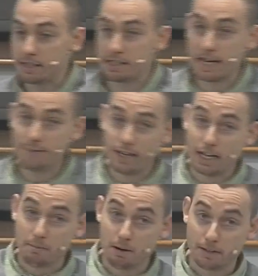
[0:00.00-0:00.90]
this
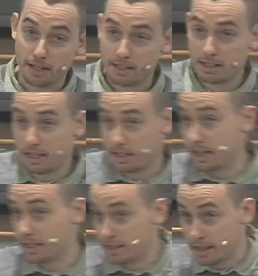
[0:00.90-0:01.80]
evening about this
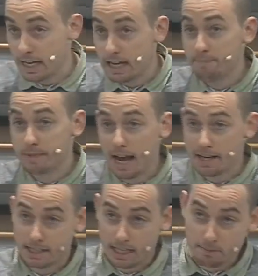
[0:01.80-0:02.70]
theme,
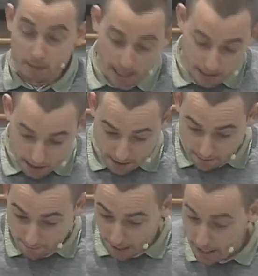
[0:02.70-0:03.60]
testing Peter's
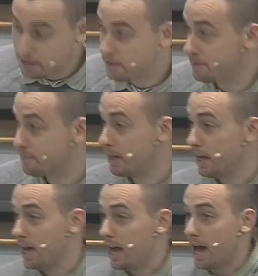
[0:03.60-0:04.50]
faith.
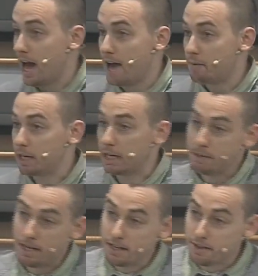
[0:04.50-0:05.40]
We're going to
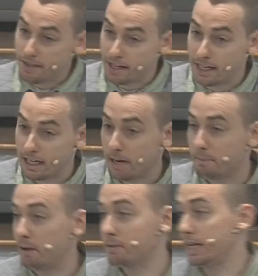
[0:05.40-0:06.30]
be thinking
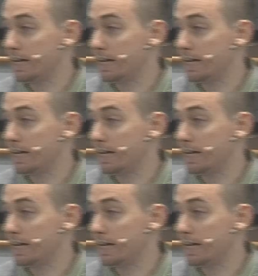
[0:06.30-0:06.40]
about